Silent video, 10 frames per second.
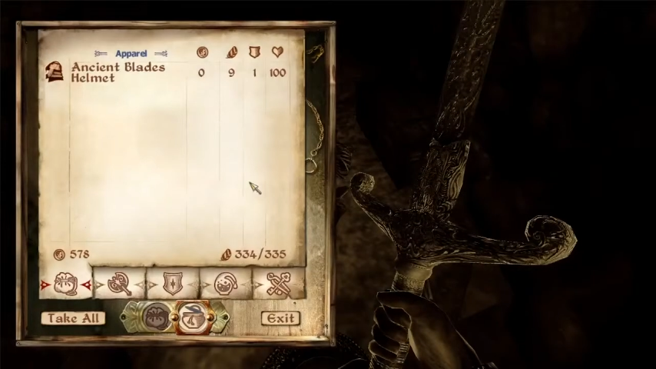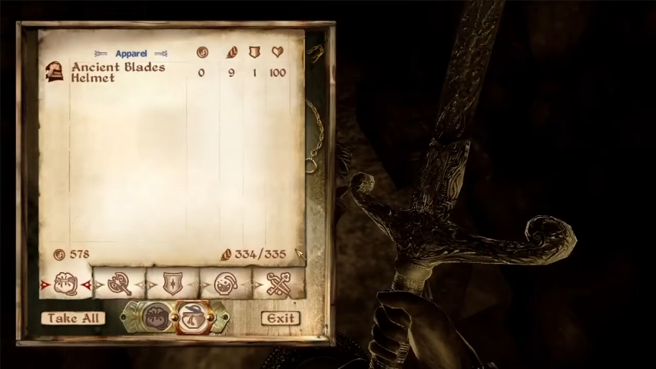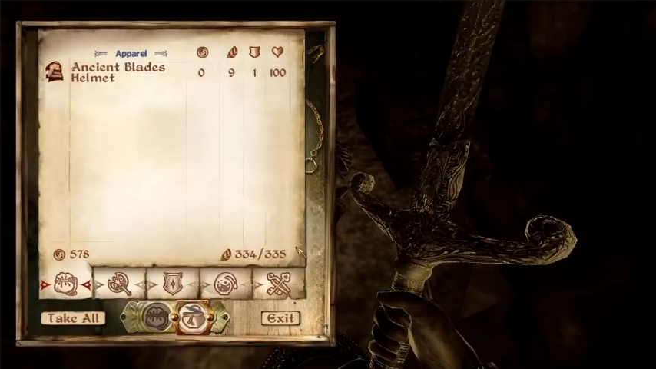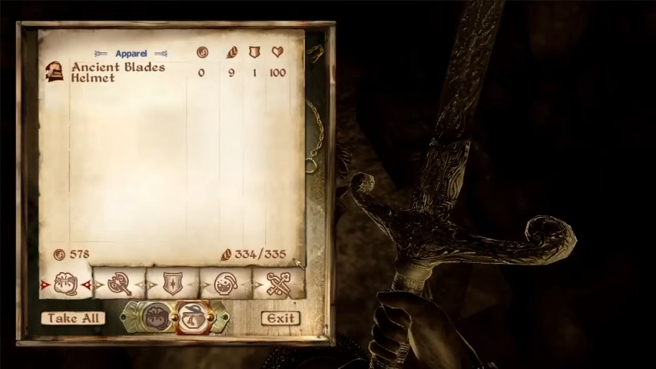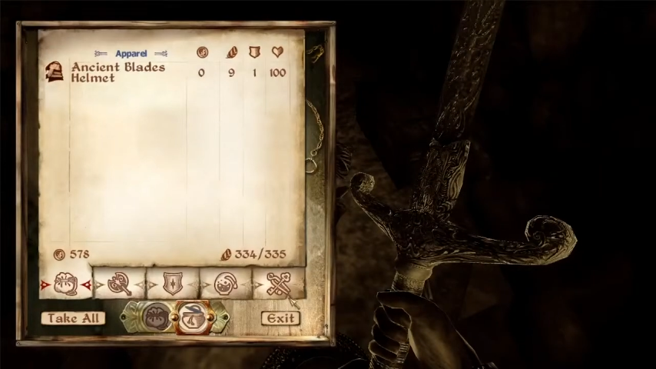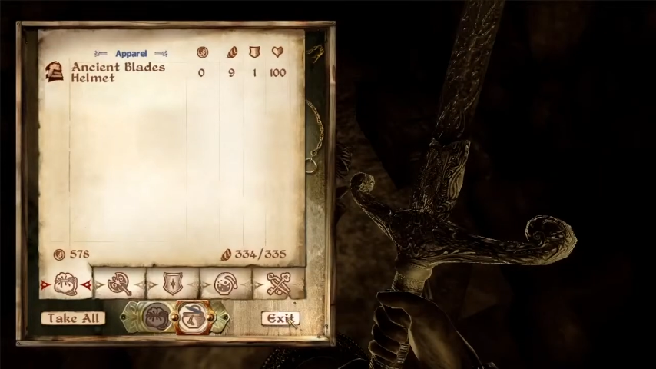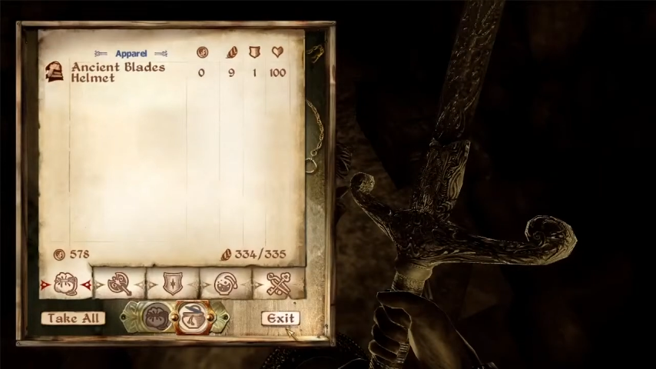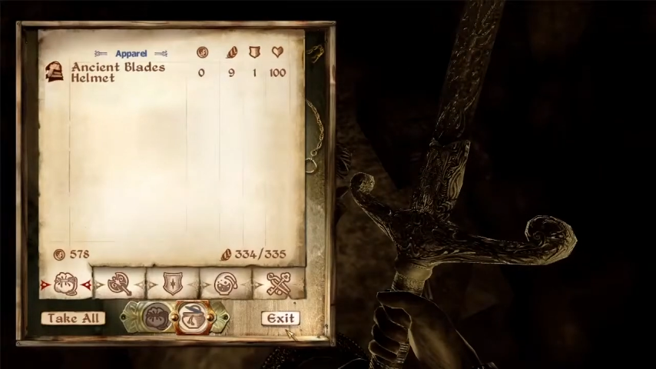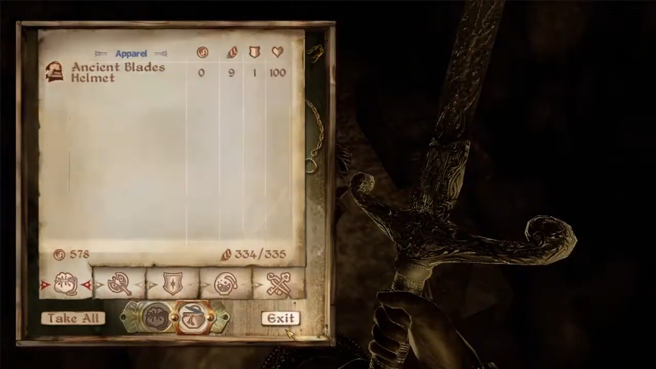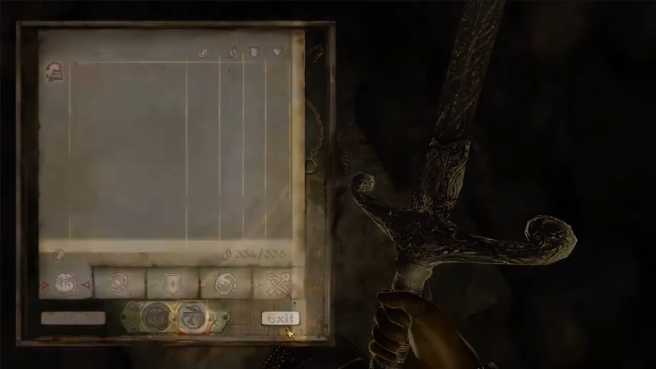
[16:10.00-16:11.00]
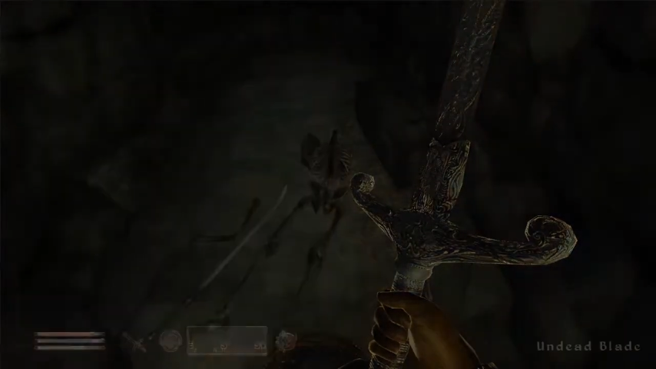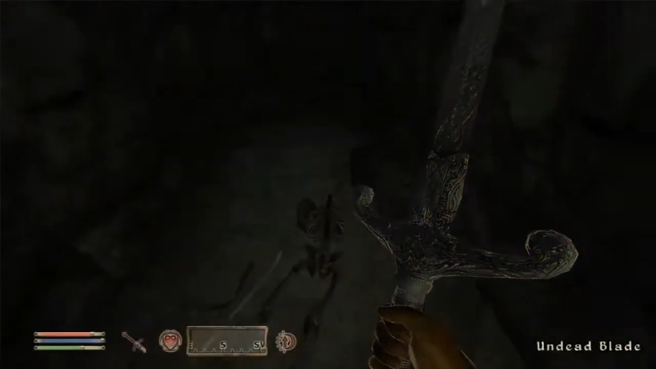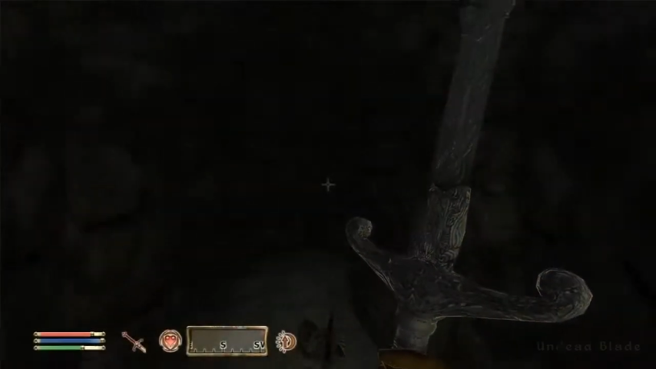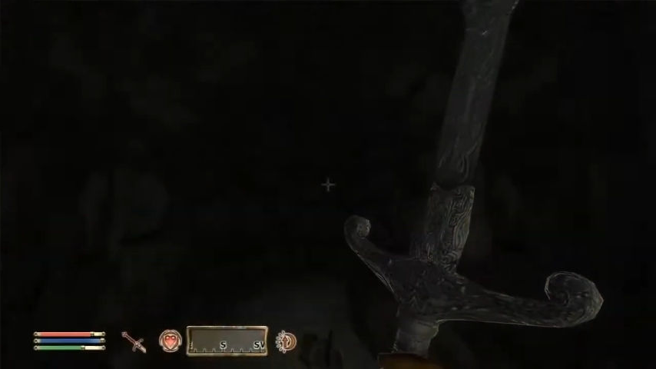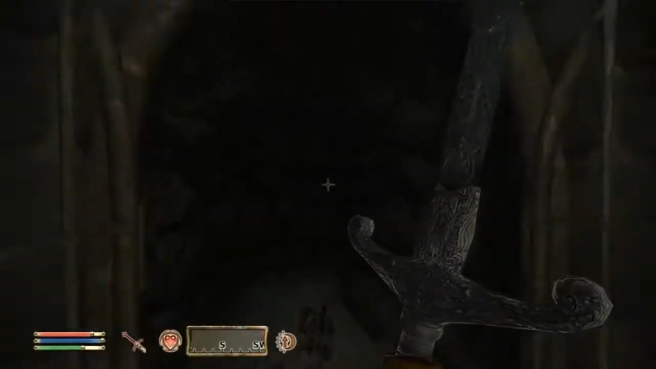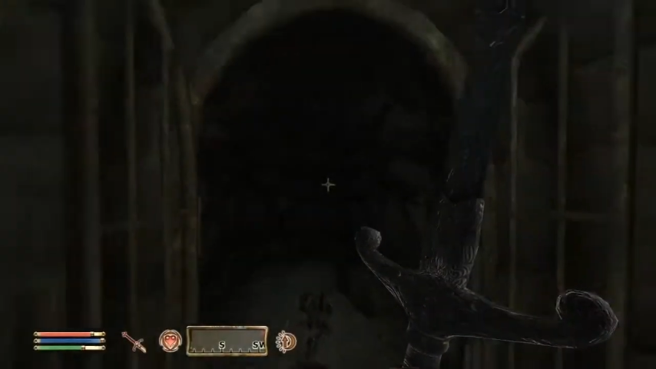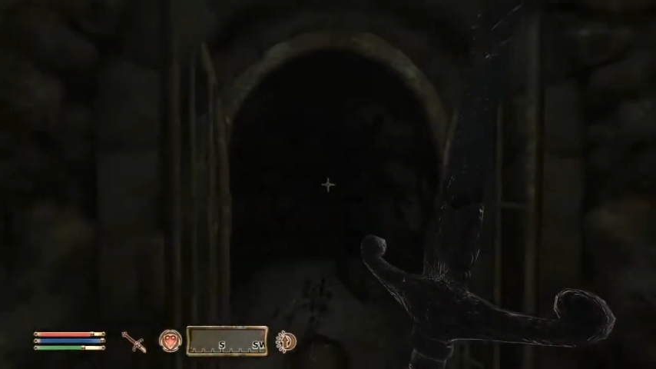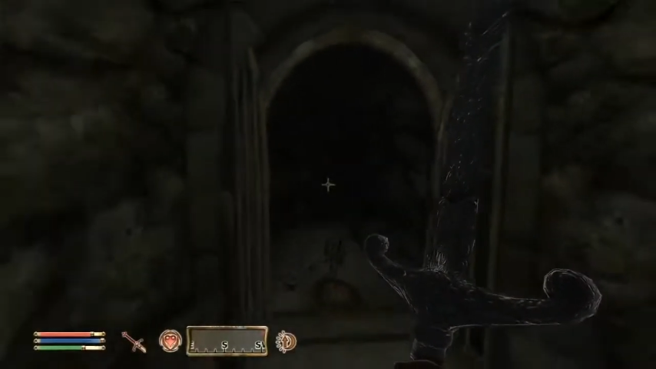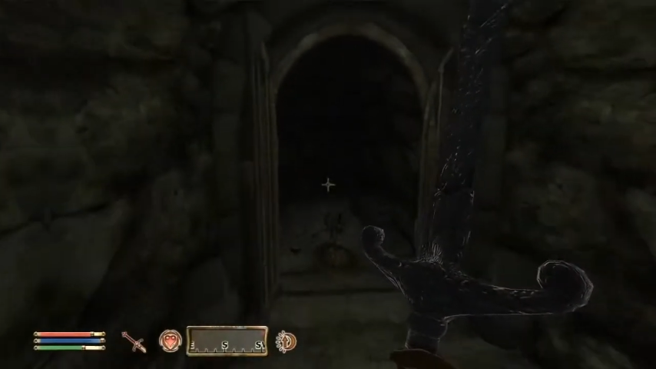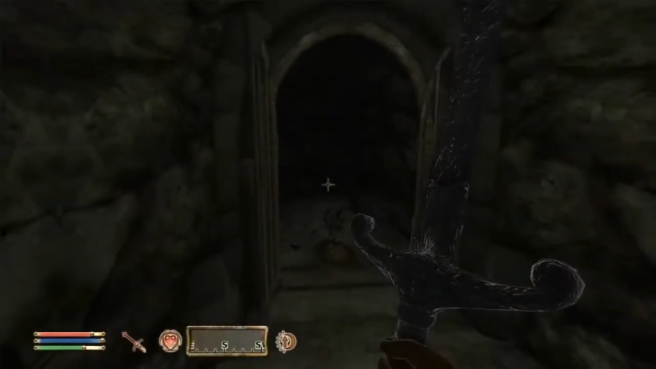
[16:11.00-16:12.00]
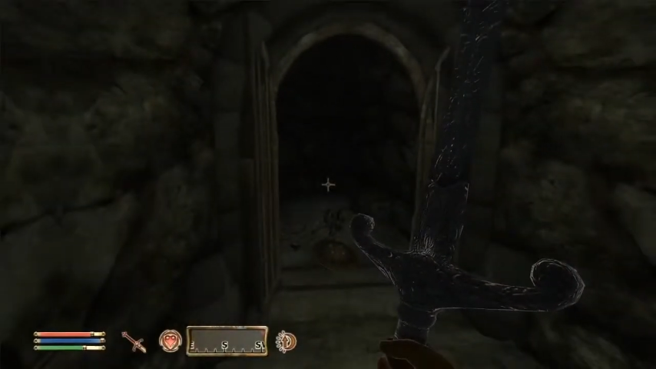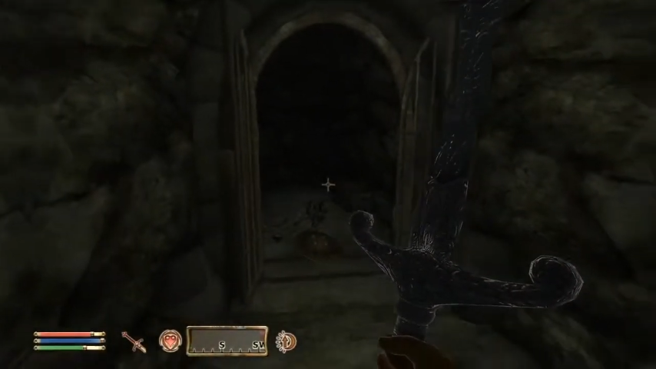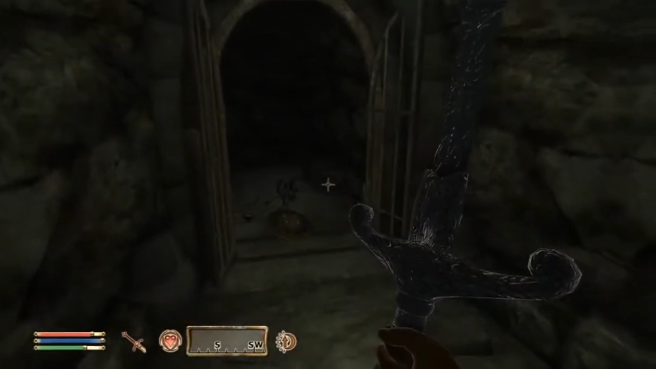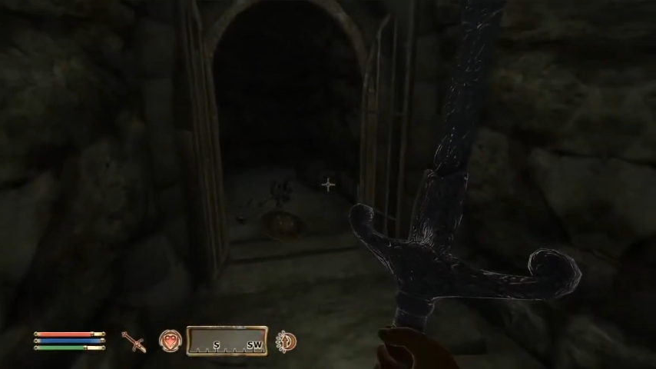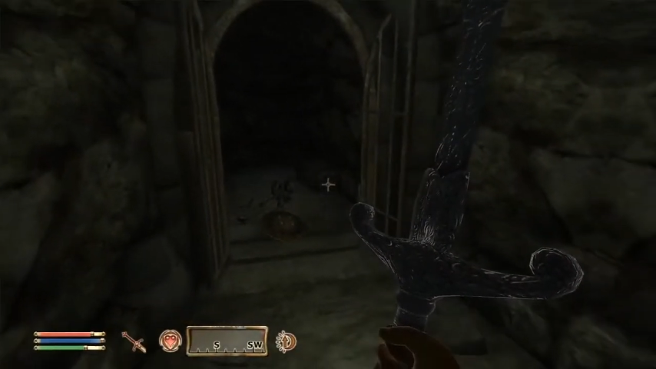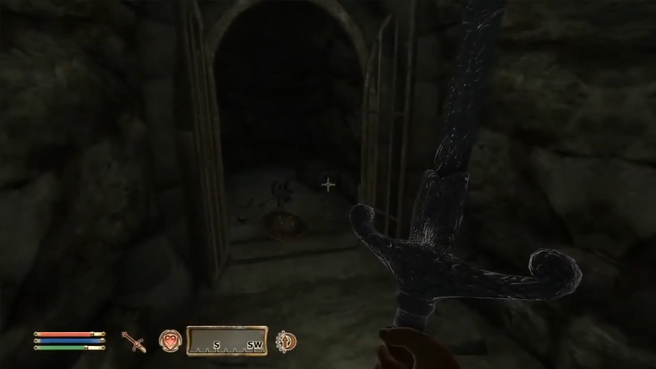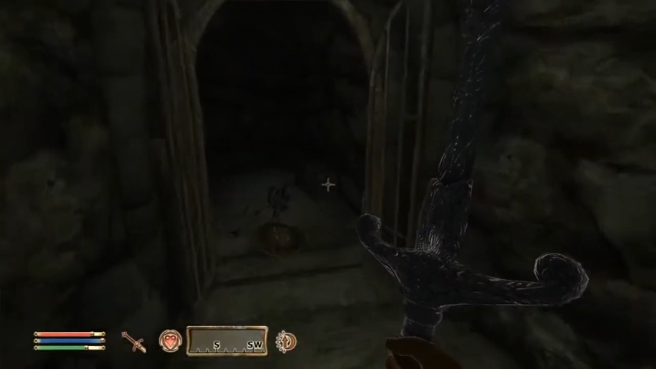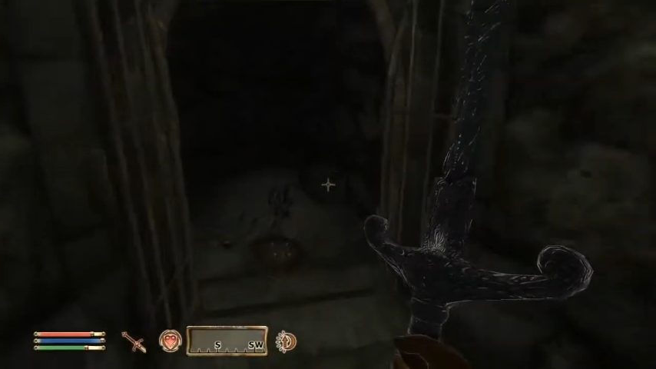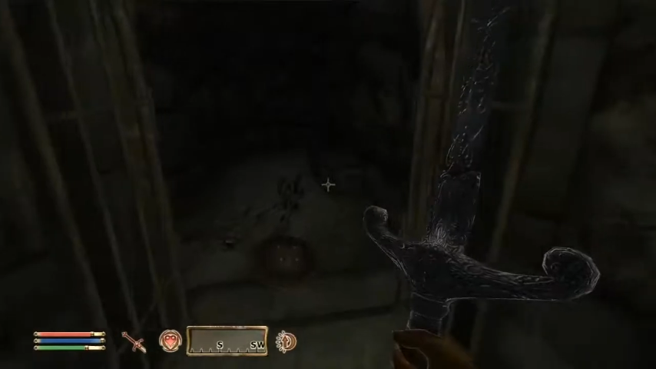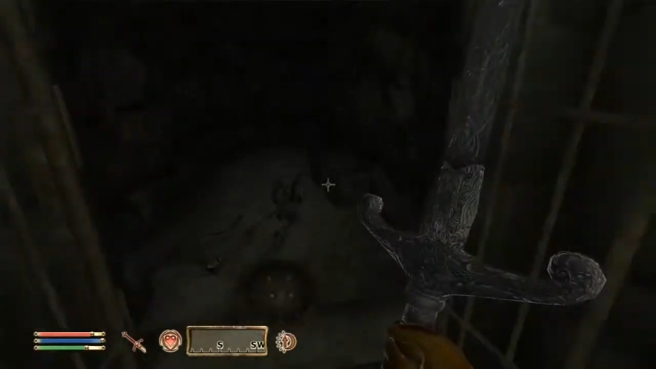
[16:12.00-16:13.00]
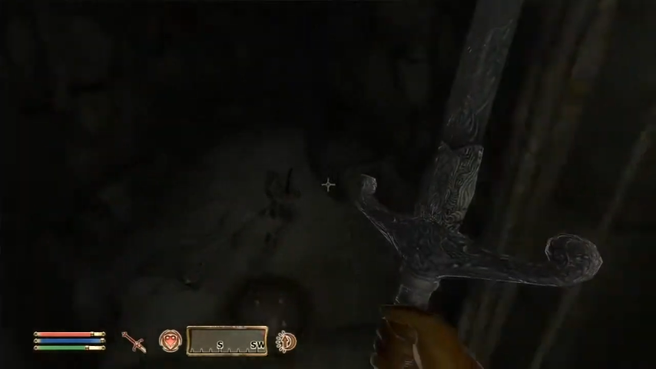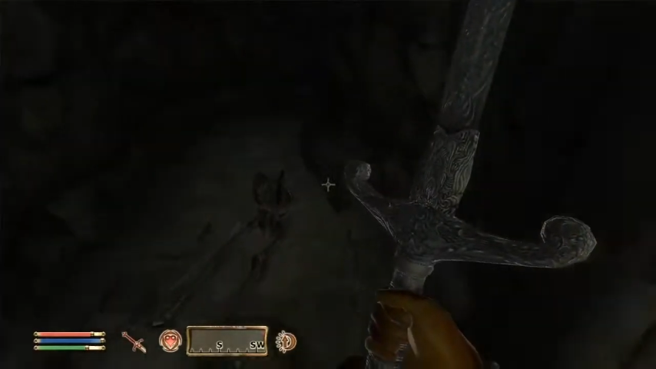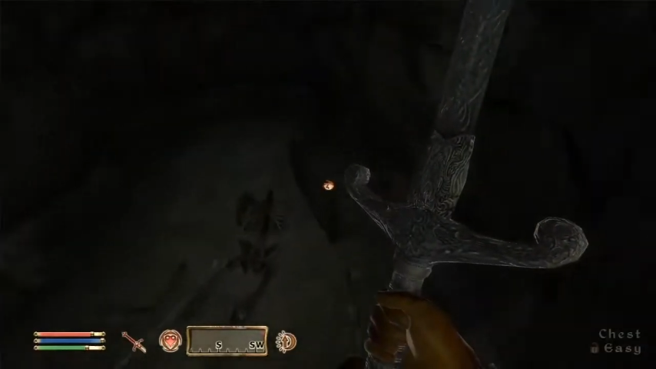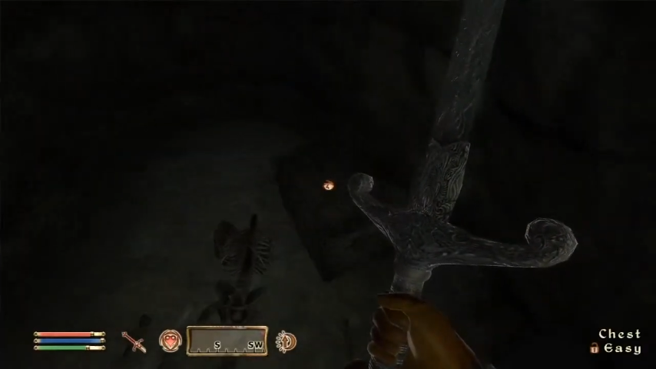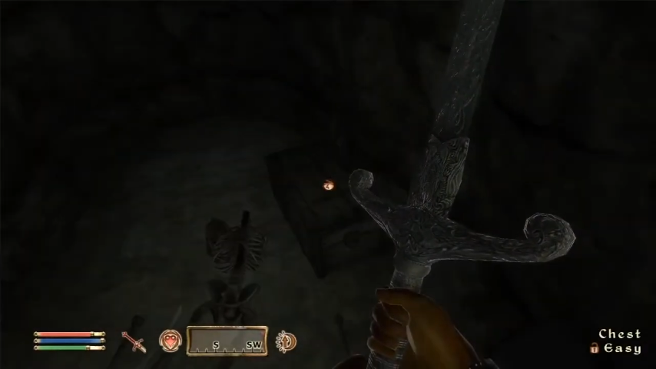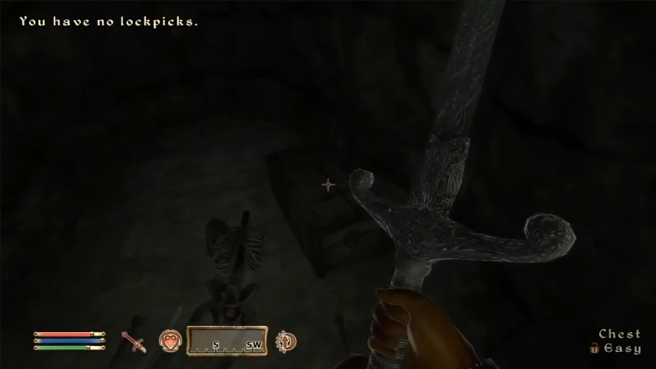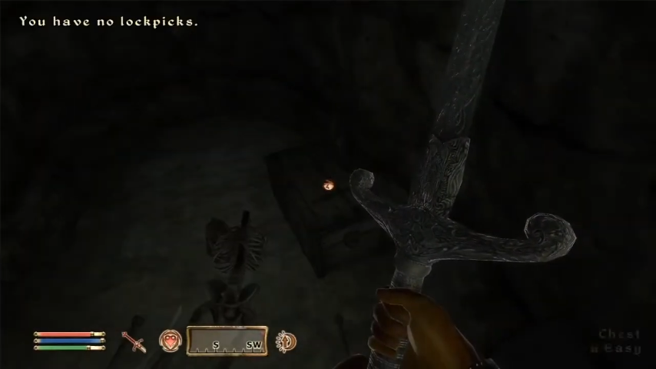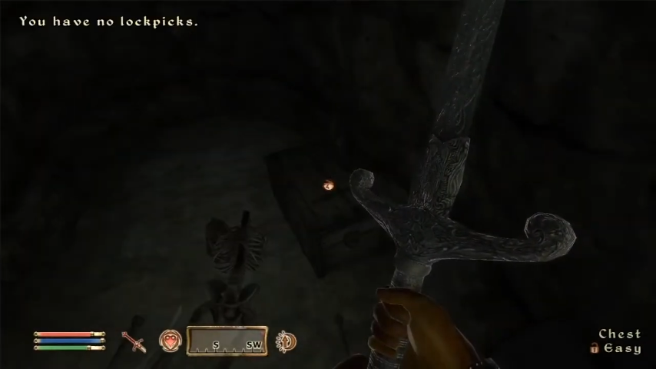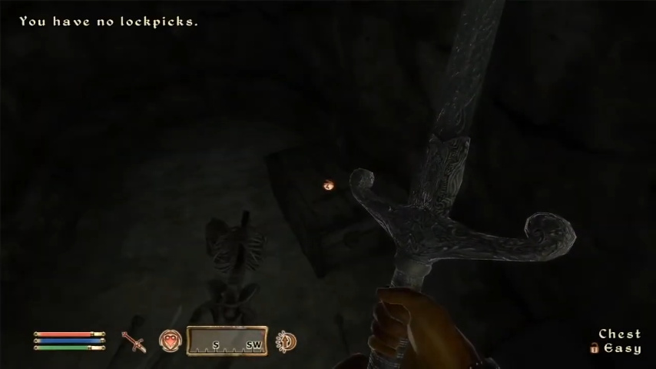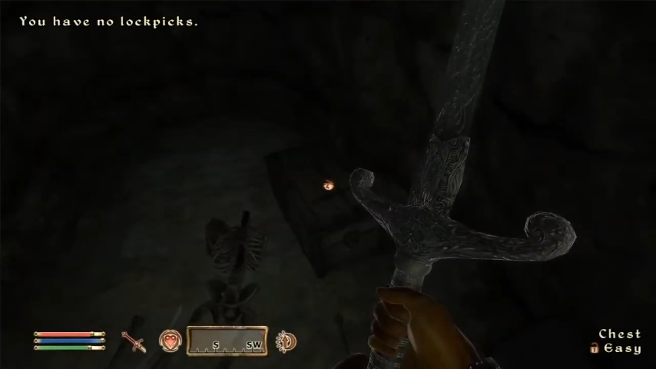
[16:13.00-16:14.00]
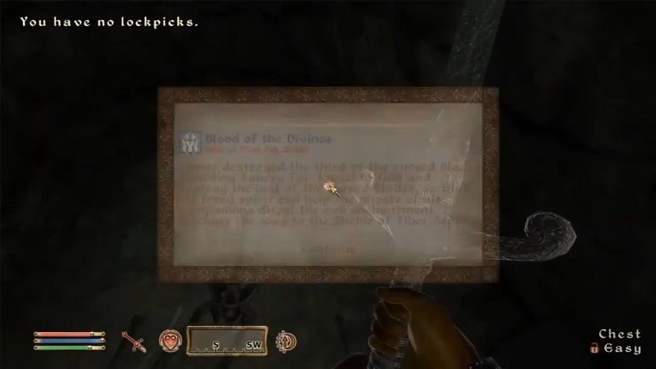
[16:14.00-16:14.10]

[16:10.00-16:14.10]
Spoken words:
[unreadable: no face in view]